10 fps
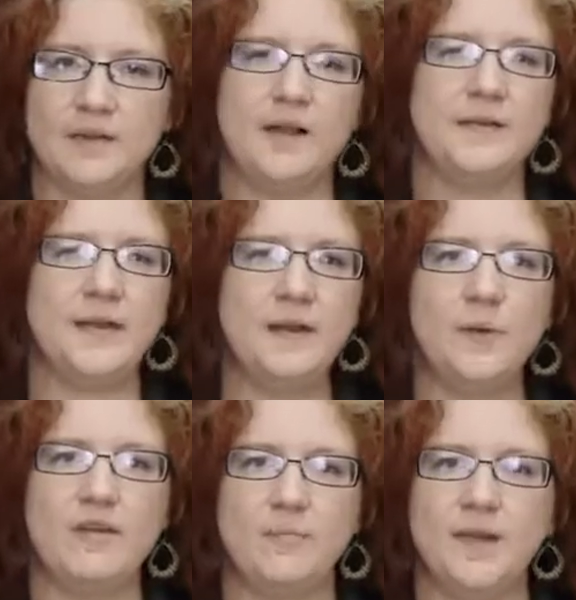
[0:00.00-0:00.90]
A sound
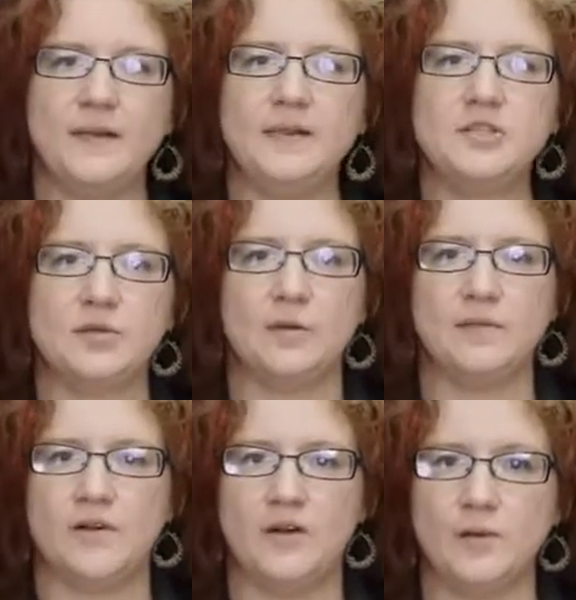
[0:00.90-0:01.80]
wave basically shows
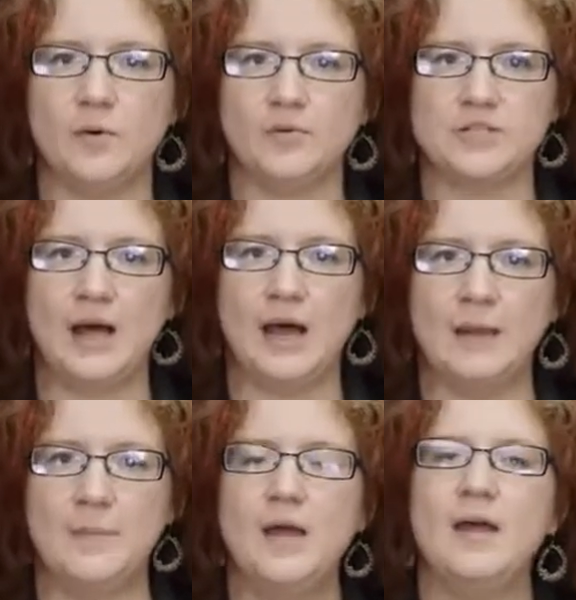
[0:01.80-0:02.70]
volume over
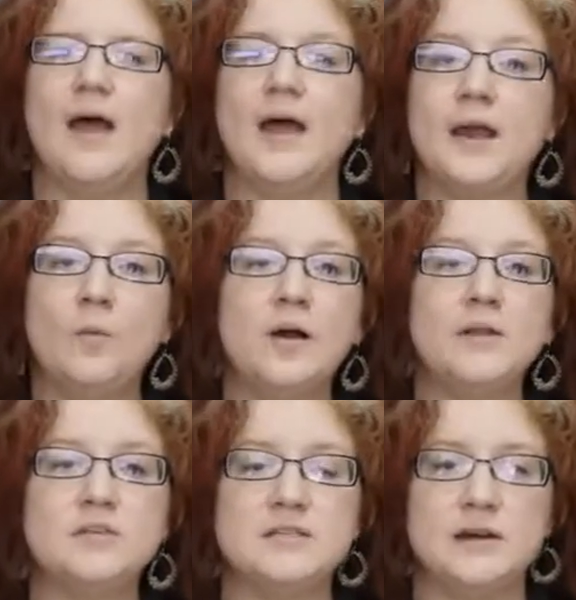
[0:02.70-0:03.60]
time, and I want you
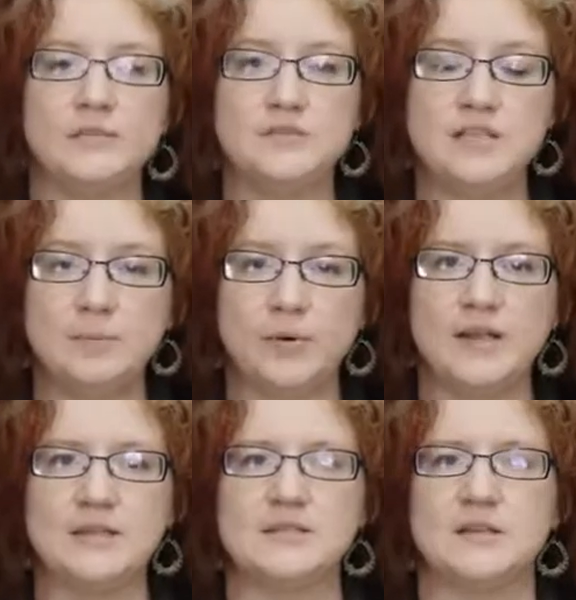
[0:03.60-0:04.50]
to delve deeper
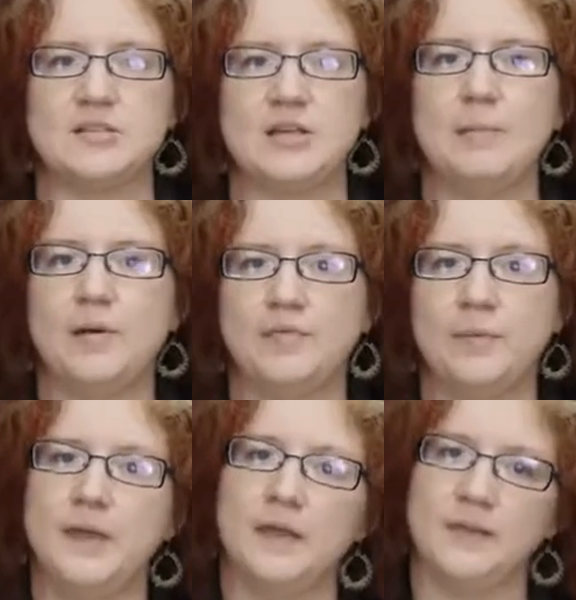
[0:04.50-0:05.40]
into the shape of the
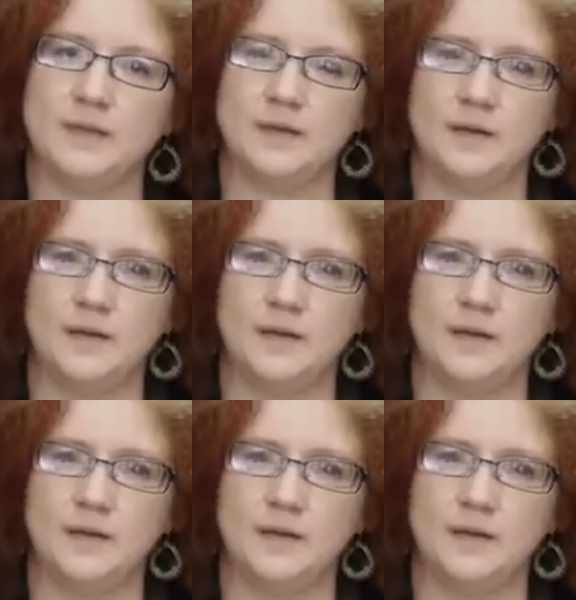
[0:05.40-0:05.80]
piece.